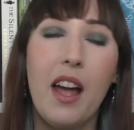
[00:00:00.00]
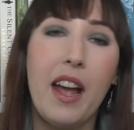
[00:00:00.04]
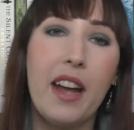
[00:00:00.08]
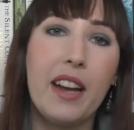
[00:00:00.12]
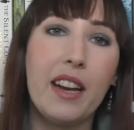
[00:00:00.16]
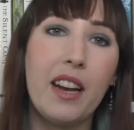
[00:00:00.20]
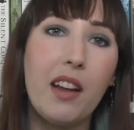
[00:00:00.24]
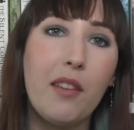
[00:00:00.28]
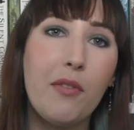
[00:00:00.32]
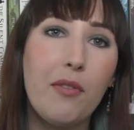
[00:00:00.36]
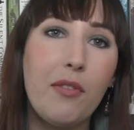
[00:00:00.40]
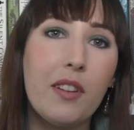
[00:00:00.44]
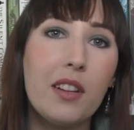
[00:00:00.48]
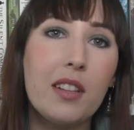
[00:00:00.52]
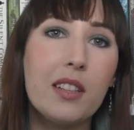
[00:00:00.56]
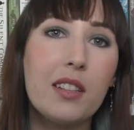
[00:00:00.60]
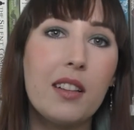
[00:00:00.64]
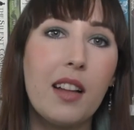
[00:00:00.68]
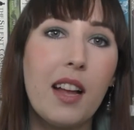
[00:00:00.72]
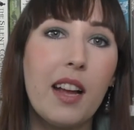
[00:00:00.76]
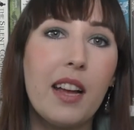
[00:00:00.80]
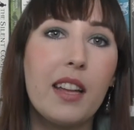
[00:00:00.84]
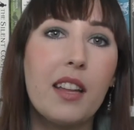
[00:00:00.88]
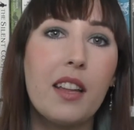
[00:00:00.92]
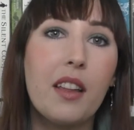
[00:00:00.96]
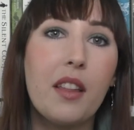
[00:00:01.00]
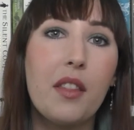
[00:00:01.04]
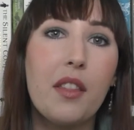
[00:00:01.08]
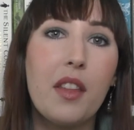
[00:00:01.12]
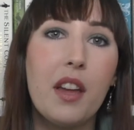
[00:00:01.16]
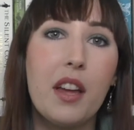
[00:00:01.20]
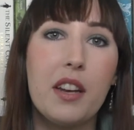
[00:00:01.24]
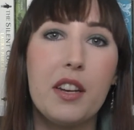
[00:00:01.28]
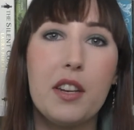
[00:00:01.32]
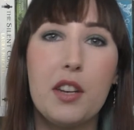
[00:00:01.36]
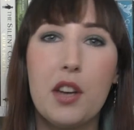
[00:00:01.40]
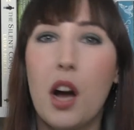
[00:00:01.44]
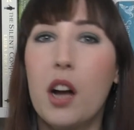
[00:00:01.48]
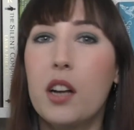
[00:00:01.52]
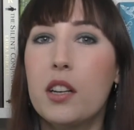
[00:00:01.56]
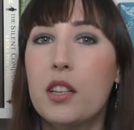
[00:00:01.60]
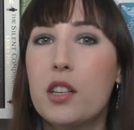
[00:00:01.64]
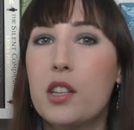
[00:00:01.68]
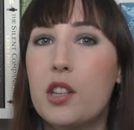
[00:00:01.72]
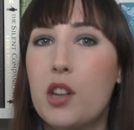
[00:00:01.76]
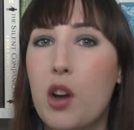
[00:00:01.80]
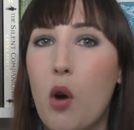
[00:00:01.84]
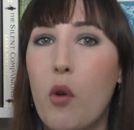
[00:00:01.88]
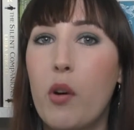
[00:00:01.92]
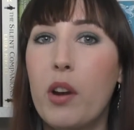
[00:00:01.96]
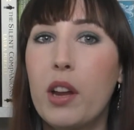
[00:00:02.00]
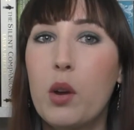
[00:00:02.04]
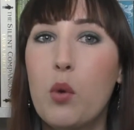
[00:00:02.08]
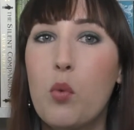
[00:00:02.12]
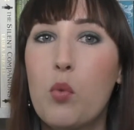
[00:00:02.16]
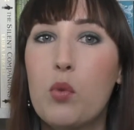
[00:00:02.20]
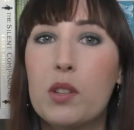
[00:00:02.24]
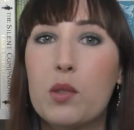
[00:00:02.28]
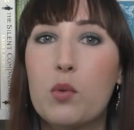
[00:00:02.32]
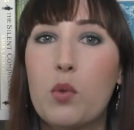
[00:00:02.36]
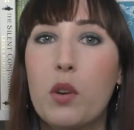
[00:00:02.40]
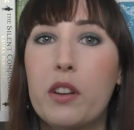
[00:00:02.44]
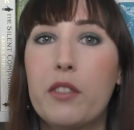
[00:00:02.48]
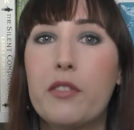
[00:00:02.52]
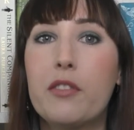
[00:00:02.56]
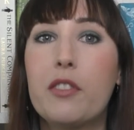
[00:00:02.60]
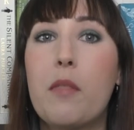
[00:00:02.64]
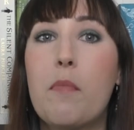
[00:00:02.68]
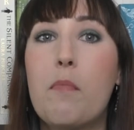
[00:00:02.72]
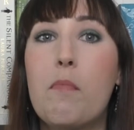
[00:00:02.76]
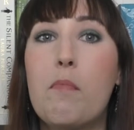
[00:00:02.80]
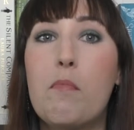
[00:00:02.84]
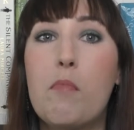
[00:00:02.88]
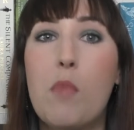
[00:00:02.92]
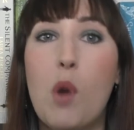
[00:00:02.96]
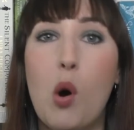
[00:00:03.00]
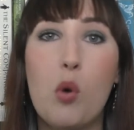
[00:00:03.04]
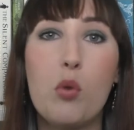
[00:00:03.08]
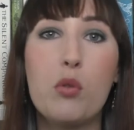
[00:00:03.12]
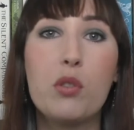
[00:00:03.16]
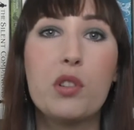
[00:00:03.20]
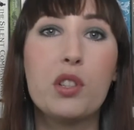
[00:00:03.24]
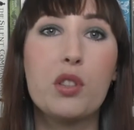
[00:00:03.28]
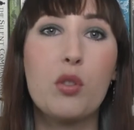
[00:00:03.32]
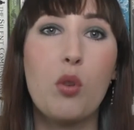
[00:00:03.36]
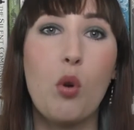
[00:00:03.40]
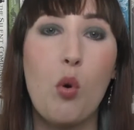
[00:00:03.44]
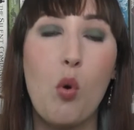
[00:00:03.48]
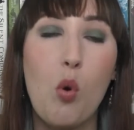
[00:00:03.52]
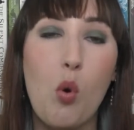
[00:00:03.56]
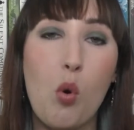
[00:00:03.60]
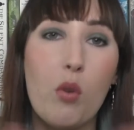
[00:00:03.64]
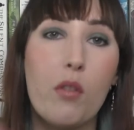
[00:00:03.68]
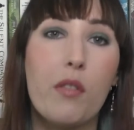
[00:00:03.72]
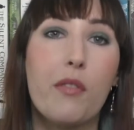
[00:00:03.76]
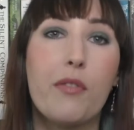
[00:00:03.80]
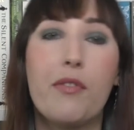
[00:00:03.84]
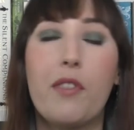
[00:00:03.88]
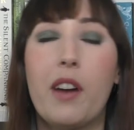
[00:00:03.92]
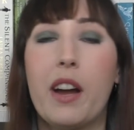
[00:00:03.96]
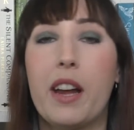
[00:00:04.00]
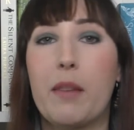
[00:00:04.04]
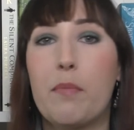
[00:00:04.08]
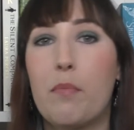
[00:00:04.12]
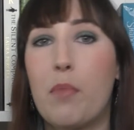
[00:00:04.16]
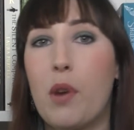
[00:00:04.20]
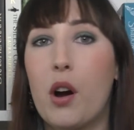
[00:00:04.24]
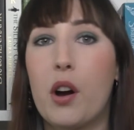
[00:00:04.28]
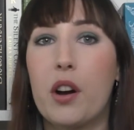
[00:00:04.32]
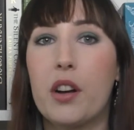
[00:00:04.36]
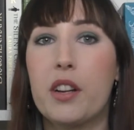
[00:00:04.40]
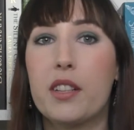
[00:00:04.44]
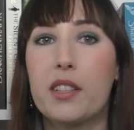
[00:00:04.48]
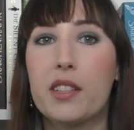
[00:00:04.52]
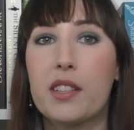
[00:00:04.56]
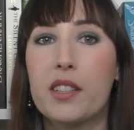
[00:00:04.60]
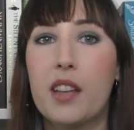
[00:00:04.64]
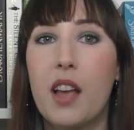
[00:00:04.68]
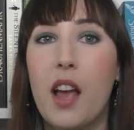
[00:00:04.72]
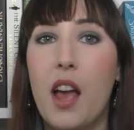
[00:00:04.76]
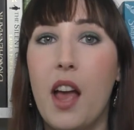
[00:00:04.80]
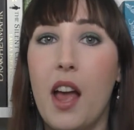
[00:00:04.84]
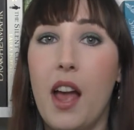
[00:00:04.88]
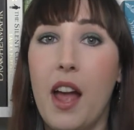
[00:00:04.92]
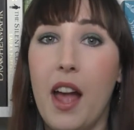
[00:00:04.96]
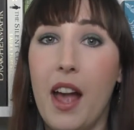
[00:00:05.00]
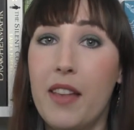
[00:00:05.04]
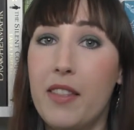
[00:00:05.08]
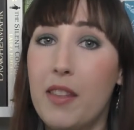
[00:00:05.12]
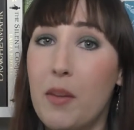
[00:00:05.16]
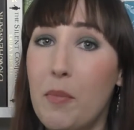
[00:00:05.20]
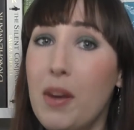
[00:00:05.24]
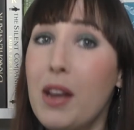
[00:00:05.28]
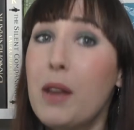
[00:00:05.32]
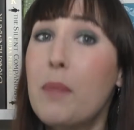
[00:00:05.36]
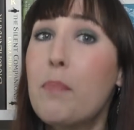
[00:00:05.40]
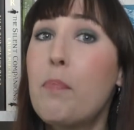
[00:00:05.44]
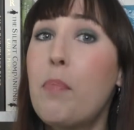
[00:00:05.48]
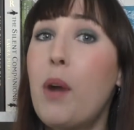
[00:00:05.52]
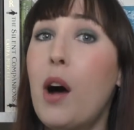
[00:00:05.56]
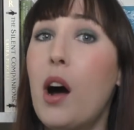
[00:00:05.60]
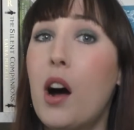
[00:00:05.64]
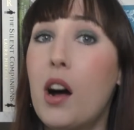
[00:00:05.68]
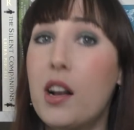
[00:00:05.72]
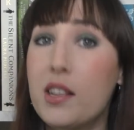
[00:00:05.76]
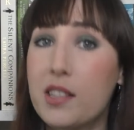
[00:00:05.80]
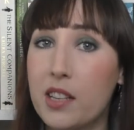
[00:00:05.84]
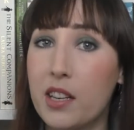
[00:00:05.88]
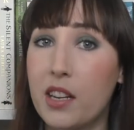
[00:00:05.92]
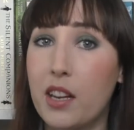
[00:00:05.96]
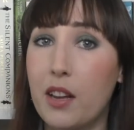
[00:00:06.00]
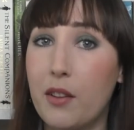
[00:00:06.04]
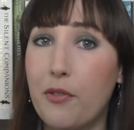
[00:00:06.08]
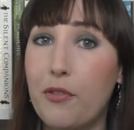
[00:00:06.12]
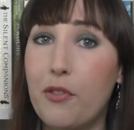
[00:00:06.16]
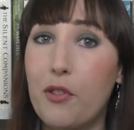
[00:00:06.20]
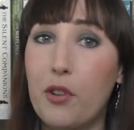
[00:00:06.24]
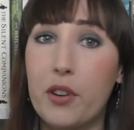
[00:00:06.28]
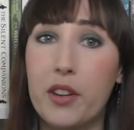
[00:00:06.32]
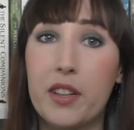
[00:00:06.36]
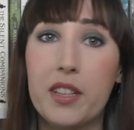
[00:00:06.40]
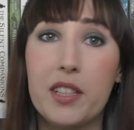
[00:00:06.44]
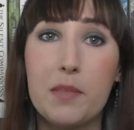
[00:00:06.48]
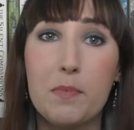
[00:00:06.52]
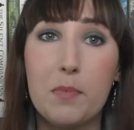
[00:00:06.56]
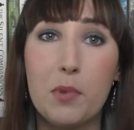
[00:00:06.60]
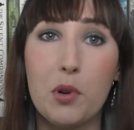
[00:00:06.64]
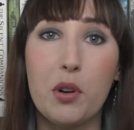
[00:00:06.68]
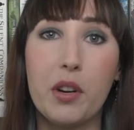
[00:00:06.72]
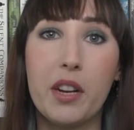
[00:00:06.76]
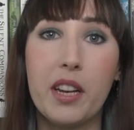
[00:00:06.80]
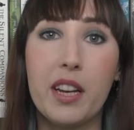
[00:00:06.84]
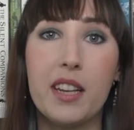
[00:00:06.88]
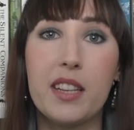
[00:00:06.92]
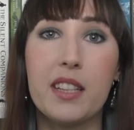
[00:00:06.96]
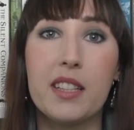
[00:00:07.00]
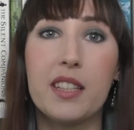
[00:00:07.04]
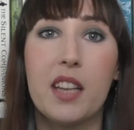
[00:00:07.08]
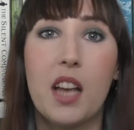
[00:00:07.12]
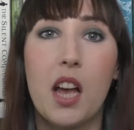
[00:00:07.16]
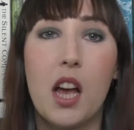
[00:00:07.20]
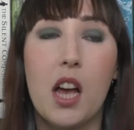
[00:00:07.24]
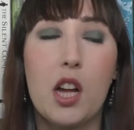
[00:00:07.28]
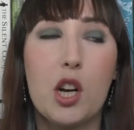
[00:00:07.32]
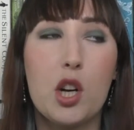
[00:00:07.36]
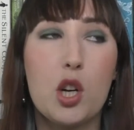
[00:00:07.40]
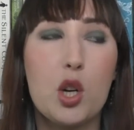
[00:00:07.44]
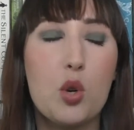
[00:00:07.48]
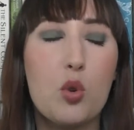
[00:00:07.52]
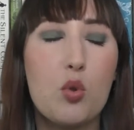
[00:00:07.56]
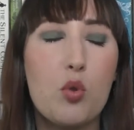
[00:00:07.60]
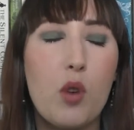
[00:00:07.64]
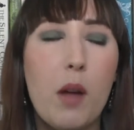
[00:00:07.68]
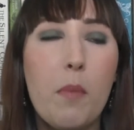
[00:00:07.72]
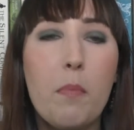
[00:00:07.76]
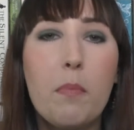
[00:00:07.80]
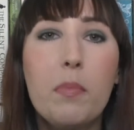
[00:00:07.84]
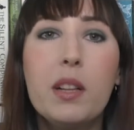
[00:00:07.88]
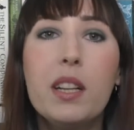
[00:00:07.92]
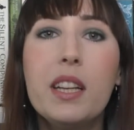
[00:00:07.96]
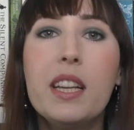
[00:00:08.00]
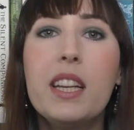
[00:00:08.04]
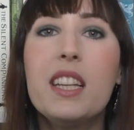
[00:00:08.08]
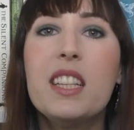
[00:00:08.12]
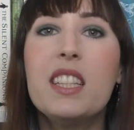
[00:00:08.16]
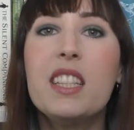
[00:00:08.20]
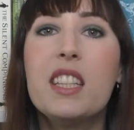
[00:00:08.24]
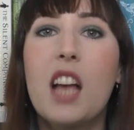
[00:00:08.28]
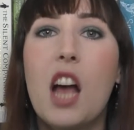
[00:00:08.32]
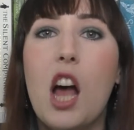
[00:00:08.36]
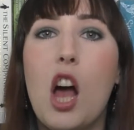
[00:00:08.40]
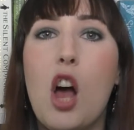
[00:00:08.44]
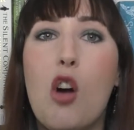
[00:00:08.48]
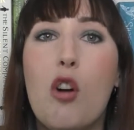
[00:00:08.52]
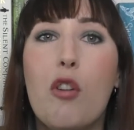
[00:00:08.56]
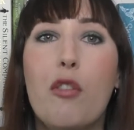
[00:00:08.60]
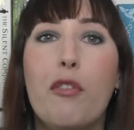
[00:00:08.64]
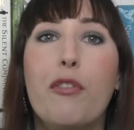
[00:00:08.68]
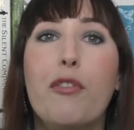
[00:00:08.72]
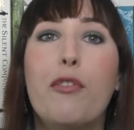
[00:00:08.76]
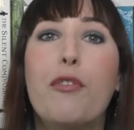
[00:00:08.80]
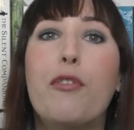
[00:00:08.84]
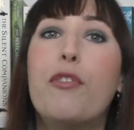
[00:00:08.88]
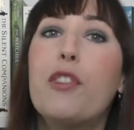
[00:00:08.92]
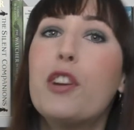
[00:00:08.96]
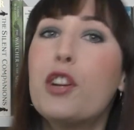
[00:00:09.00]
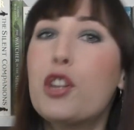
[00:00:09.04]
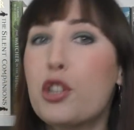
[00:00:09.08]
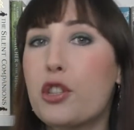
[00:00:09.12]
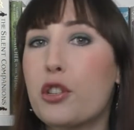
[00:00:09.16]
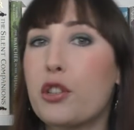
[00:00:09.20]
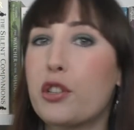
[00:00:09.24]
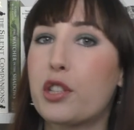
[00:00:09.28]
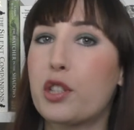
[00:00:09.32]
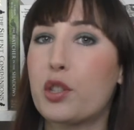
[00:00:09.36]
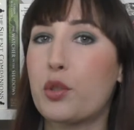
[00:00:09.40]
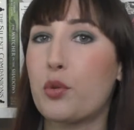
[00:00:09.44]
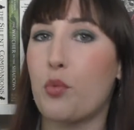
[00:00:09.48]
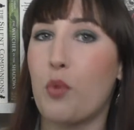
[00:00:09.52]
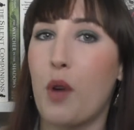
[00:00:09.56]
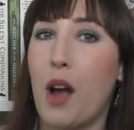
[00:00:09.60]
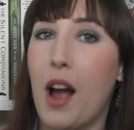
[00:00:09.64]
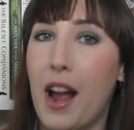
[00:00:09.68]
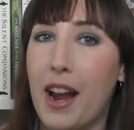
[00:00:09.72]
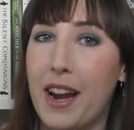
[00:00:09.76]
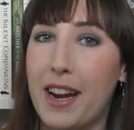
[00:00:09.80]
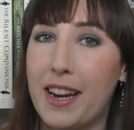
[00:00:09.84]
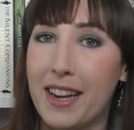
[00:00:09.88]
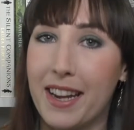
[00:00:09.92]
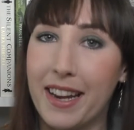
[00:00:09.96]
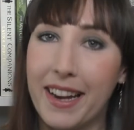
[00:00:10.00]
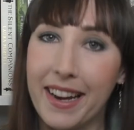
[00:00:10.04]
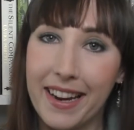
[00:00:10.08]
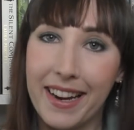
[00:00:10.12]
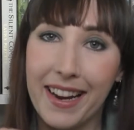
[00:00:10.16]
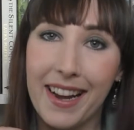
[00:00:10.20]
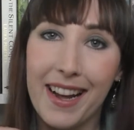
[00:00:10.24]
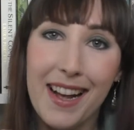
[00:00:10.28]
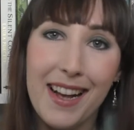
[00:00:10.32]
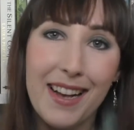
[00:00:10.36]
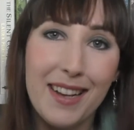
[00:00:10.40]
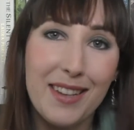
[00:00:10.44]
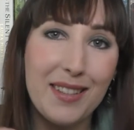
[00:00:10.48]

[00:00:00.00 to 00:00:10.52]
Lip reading: And I felt like the not knowing was one of the most horrifying parts. And the big positive for this book is Tremblay's vicious writing.